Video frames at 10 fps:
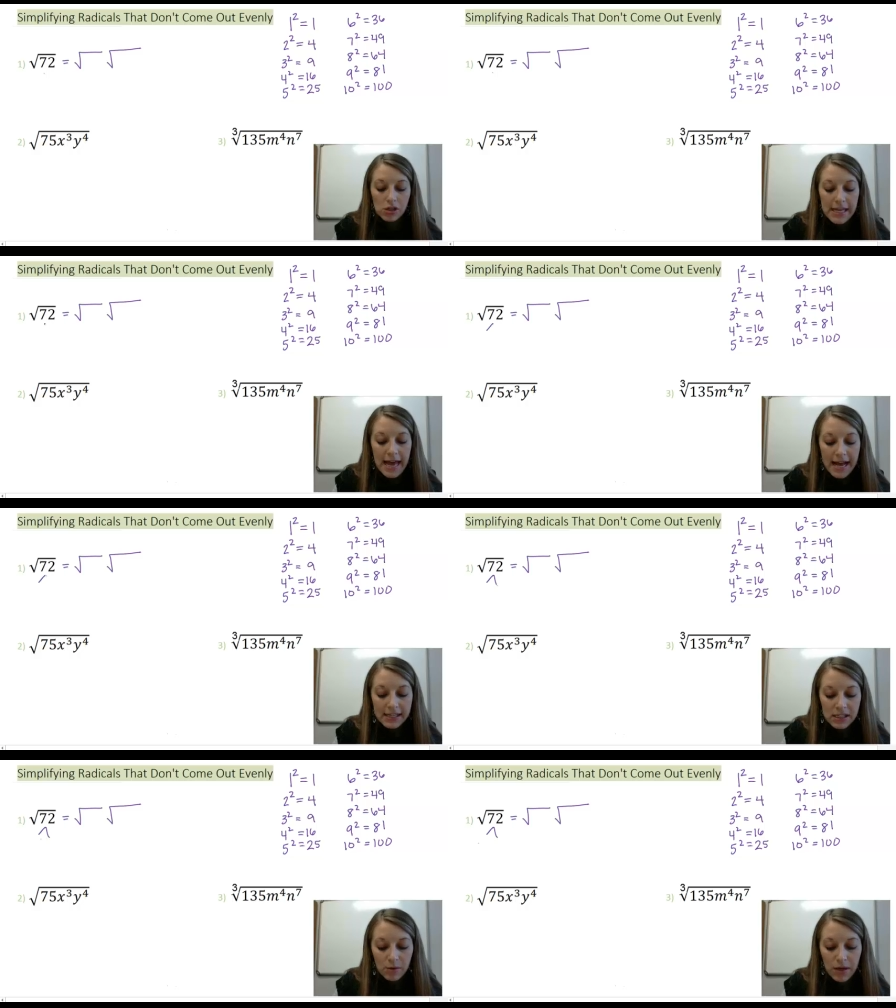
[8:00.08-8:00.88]
So this
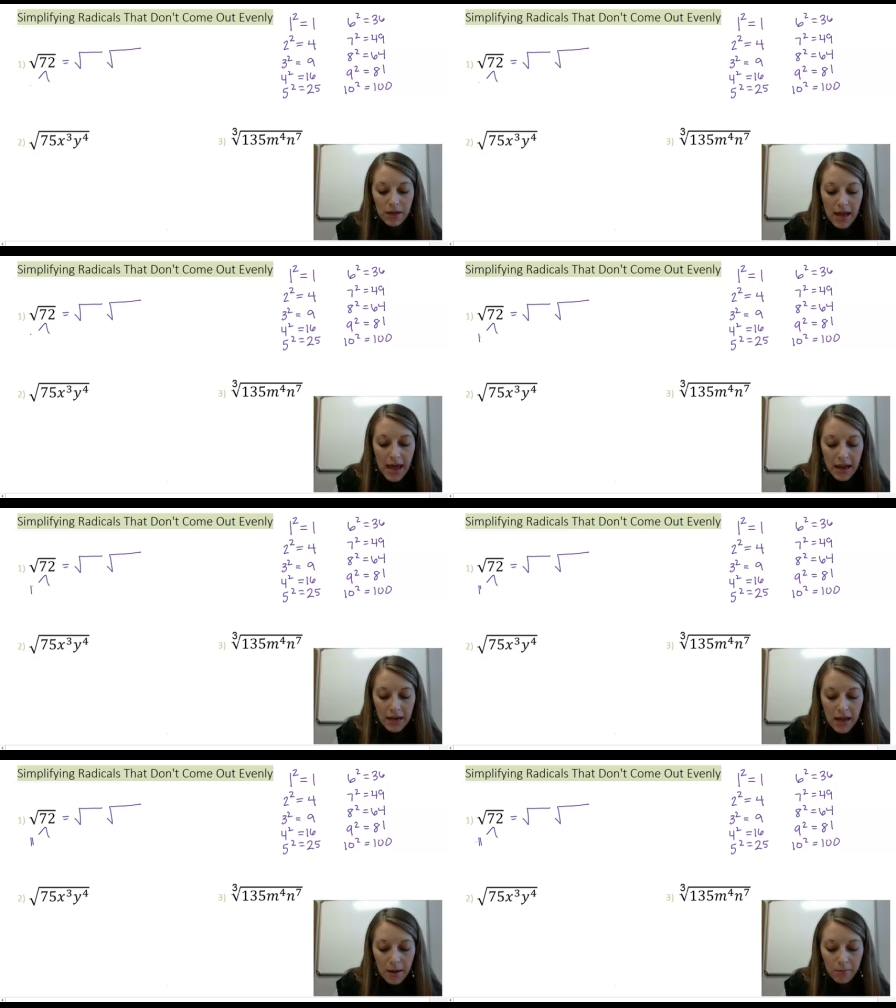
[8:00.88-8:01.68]
has to be
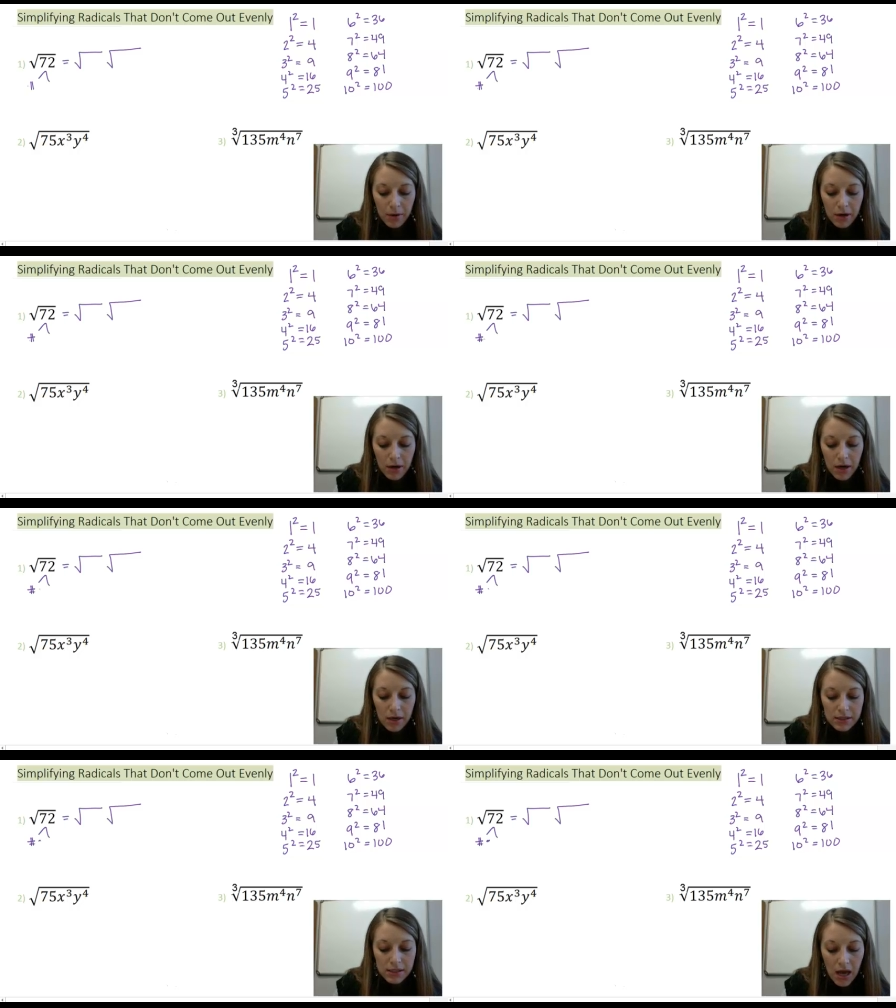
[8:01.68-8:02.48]
a
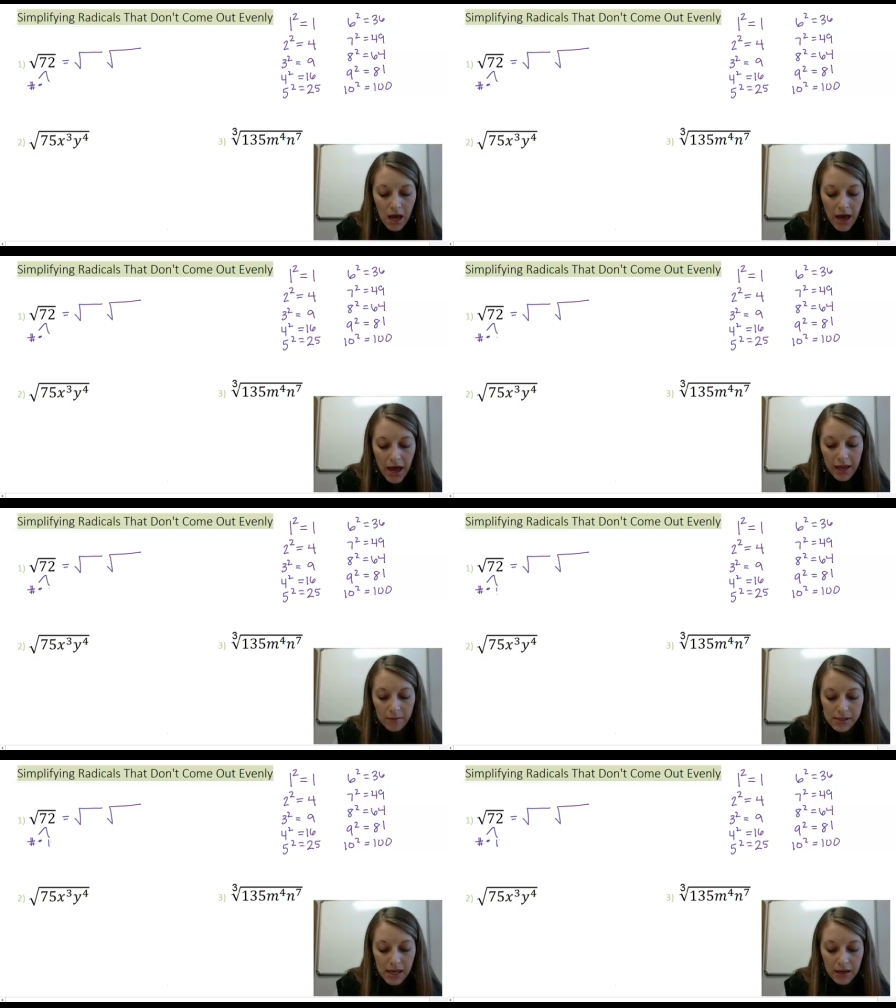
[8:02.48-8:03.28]
number
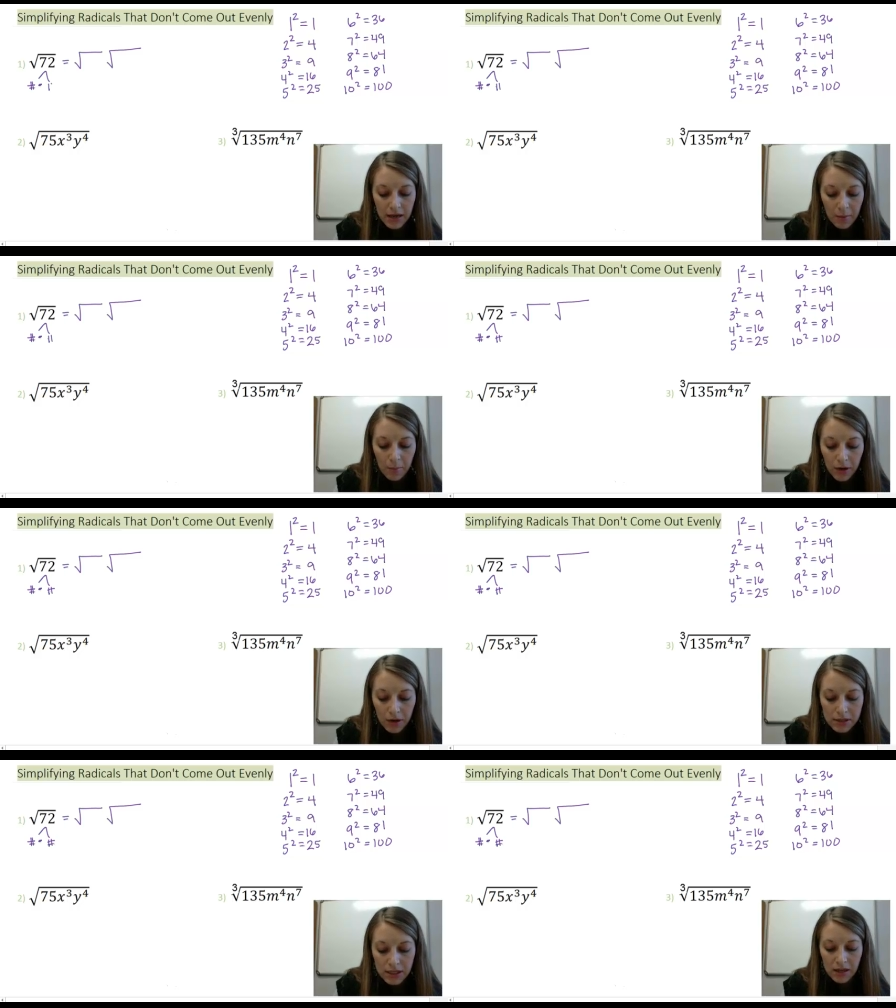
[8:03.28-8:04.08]
times a
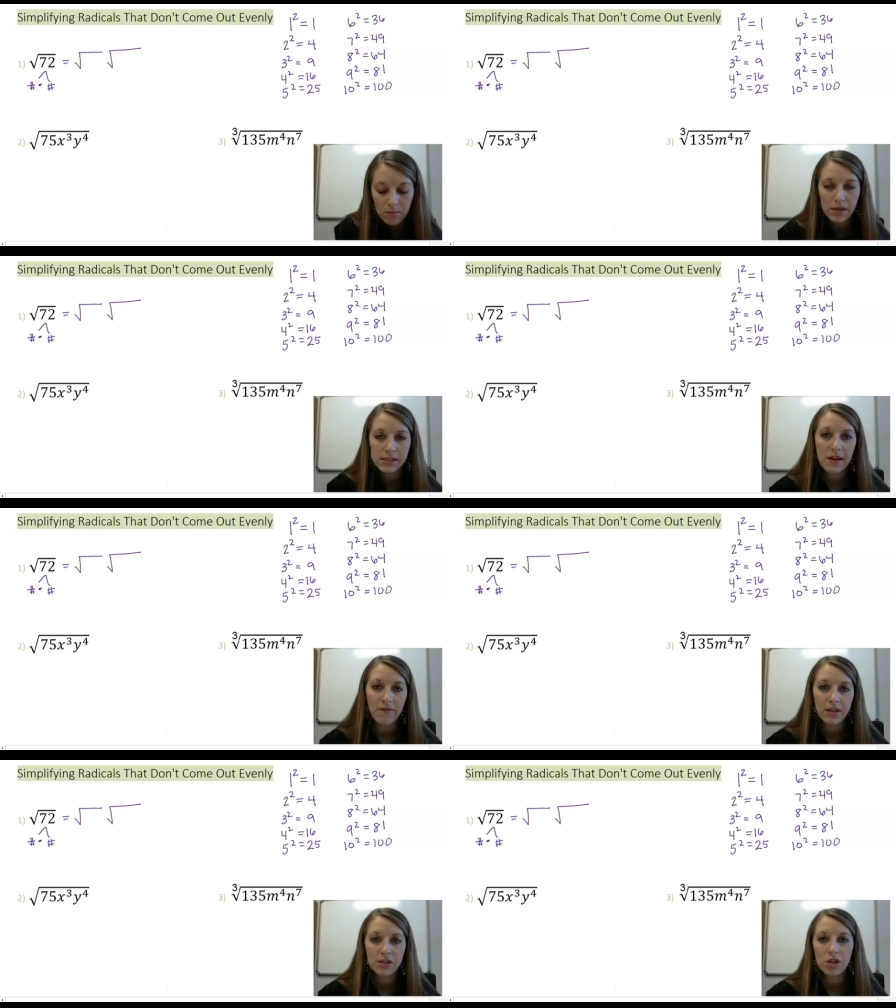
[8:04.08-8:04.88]
number to give me
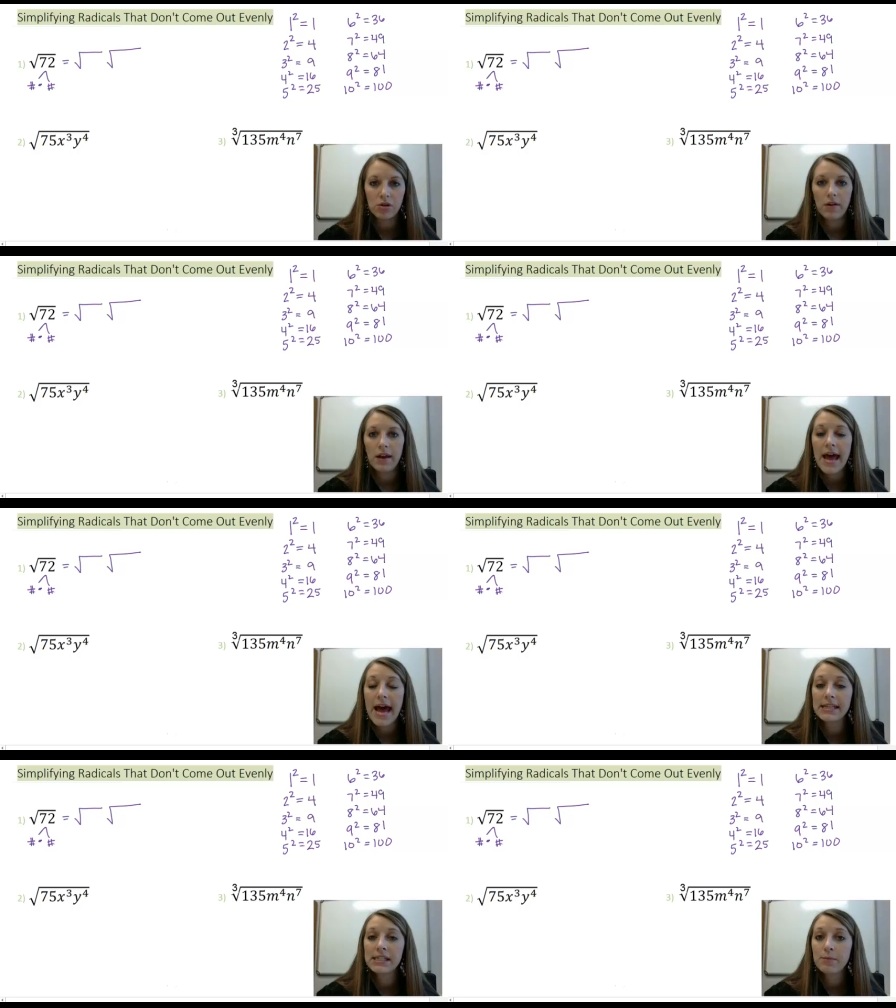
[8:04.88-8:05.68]
72. It
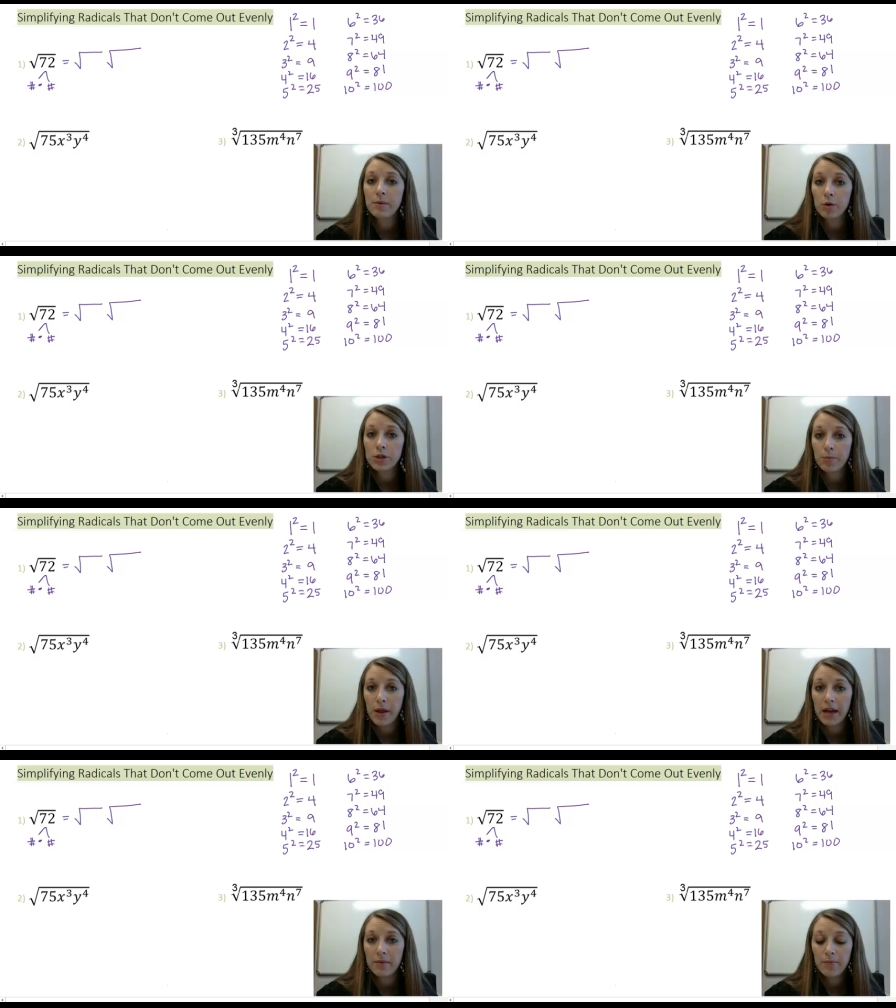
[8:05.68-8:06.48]
has to be
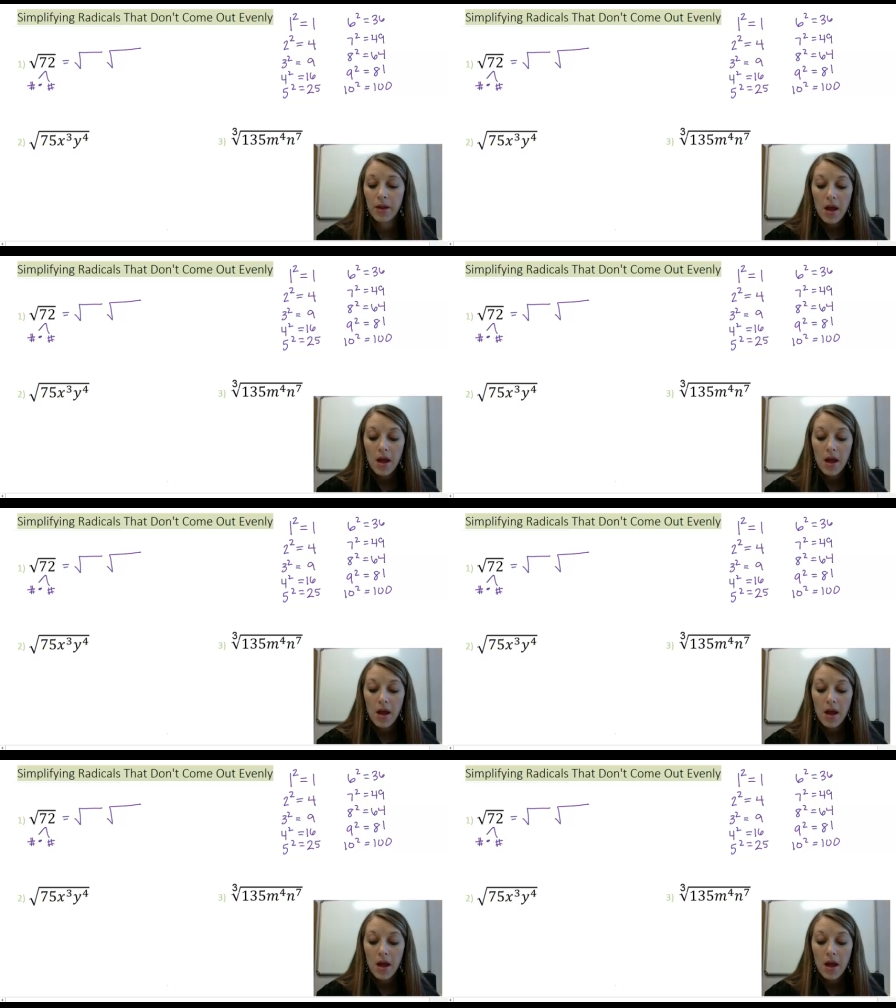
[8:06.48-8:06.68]
multiplied.